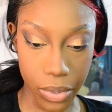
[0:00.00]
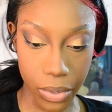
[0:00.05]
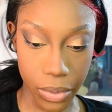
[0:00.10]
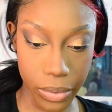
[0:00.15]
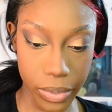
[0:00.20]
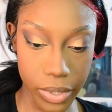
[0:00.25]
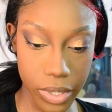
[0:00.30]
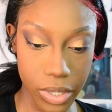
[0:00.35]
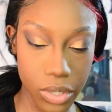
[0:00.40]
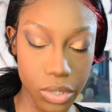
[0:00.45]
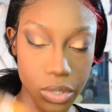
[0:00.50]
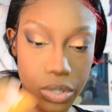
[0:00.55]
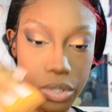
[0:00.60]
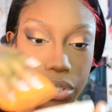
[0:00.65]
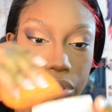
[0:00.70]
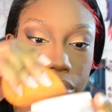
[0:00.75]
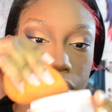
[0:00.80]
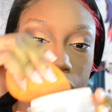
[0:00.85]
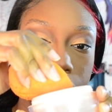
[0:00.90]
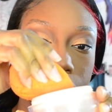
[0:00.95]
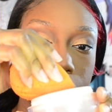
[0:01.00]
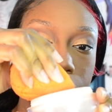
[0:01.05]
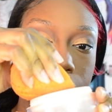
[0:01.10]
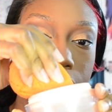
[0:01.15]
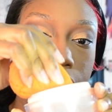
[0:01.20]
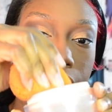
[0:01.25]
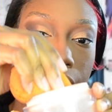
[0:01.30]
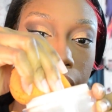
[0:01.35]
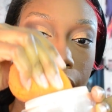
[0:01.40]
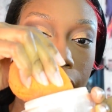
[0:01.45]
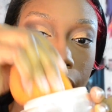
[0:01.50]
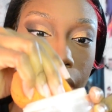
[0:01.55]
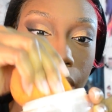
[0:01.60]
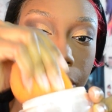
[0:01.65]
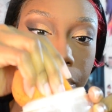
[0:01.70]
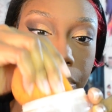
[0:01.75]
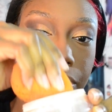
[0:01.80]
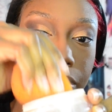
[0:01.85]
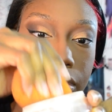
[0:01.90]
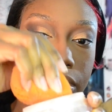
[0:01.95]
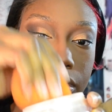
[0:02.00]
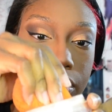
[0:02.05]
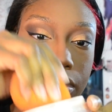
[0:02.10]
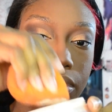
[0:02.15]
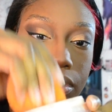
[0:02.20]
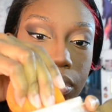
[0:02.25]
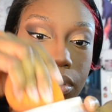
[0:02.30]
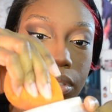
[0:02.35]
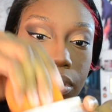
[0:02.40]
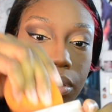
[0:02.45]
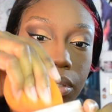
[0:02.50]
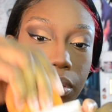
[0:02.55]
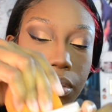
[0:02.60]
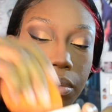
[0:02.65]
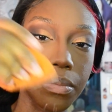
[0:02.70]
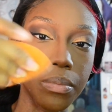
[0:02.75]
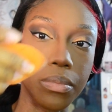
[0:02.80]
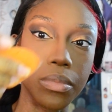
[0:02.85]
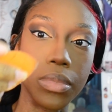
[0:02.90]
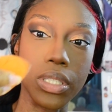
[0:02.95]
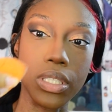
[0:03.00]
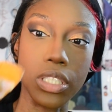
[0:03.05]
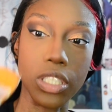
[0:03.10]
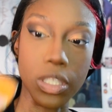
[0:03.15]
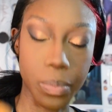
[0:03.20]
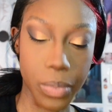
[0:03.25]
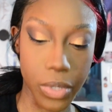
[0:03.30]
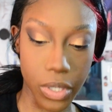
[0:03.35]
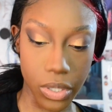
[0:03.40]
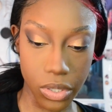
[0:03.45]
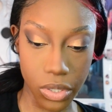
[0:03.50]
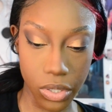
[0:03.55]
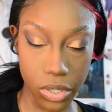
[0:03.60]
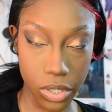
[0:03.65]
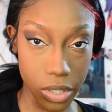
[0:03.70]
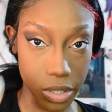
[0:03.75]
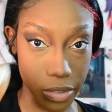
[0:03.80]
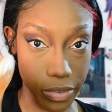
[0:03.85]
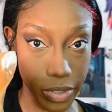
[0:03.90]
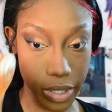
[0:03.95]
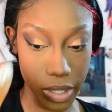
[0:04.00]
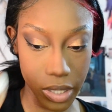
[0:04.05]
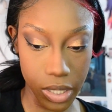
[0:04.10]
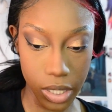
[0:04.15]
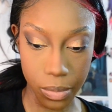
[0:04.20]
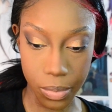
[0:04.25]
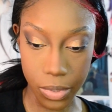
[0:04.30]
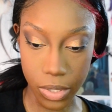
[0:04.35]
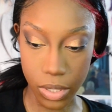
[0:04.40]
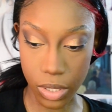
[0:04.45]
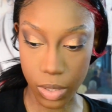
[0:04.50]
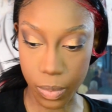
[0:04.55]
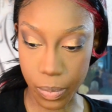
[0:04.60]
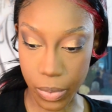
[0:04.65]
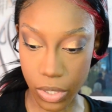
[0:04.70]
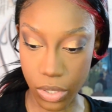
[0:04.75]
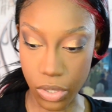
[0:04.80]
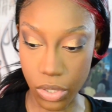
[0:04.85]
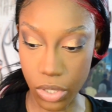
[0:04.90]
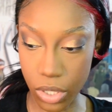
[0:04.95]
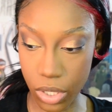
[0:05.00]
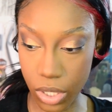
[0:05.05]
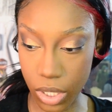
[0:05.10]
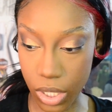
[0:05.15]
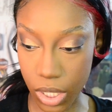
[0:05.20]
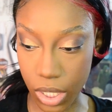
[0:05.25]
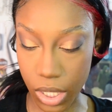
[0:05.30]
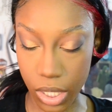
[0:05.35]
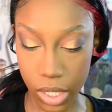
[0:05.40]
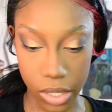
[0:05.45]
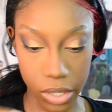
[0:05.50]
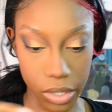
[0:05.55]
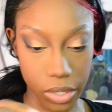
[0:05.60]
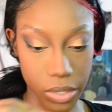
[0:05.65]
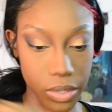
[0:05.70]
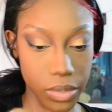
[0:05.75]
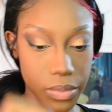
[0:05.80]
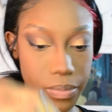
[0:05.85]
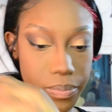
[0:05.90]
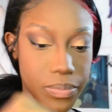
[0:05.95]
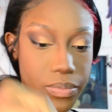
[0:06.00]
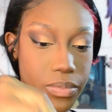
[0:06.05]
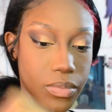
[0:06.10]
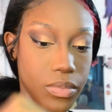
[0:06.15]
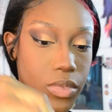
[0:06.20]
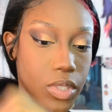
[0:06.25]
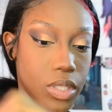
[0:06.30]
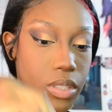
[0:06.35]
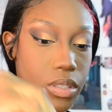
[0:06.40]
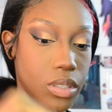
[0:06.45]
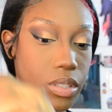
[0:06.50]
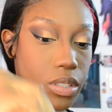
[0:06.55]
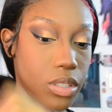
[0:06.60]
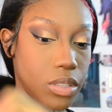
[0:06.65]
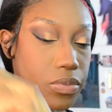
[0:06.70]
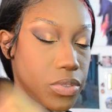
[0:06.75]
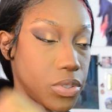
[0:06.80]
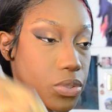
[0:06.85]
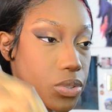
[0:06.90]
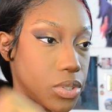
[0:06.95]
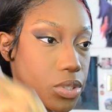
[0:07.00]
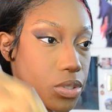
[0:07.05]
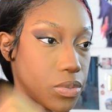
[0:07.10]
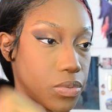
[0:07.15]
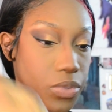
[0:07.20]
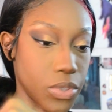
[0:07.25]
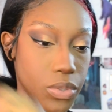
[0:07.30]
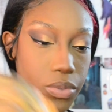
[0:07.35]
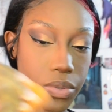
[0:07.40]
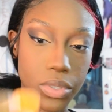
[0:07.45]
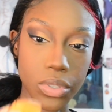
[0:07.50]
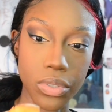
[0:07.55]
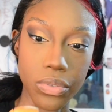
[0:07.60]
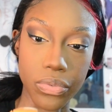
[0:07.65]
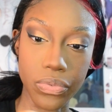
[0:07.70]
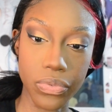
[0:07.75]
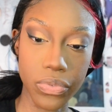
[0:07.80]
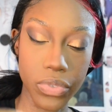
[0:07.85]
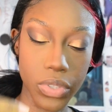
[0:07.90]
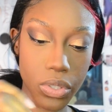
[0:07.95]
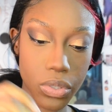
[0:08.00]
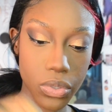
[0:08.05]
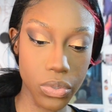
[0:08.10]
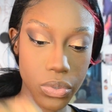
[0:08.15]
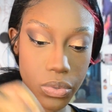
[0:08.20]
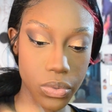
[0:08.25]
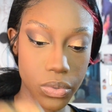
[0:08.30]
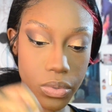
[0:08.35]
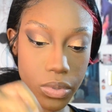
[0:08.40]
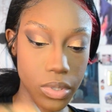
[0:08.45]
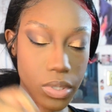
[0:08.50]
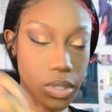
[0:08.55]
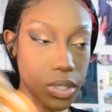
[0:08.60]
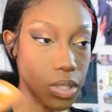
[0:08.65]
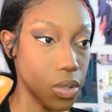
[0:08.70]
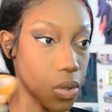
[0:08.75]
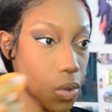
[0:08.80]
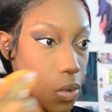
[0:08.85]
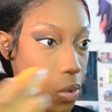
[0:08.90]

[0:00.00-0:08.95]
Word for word: going to tap my sponge, the very tip of the sponge here. Diffuse, diffuse, diffuse,